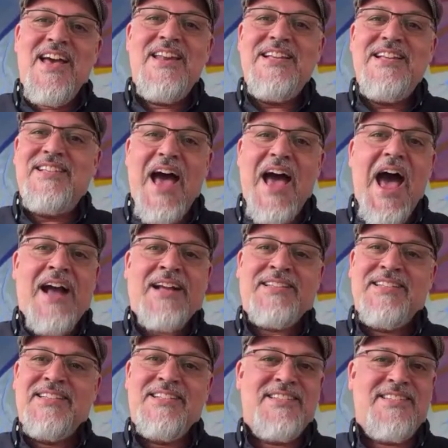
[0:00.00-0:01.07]
any
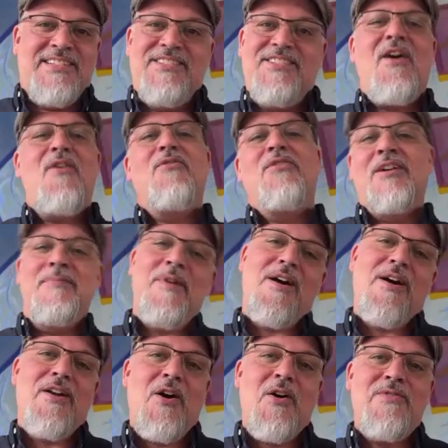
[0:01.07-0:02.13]
tact, he just, Joe, come
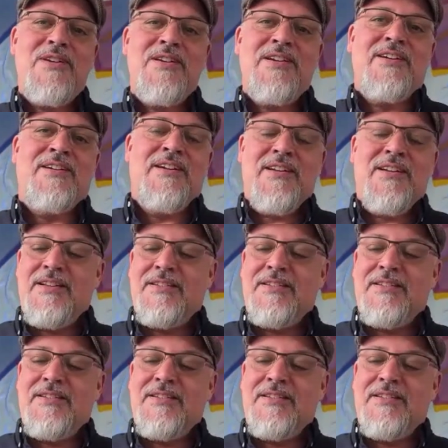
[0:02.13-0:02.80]
on over here.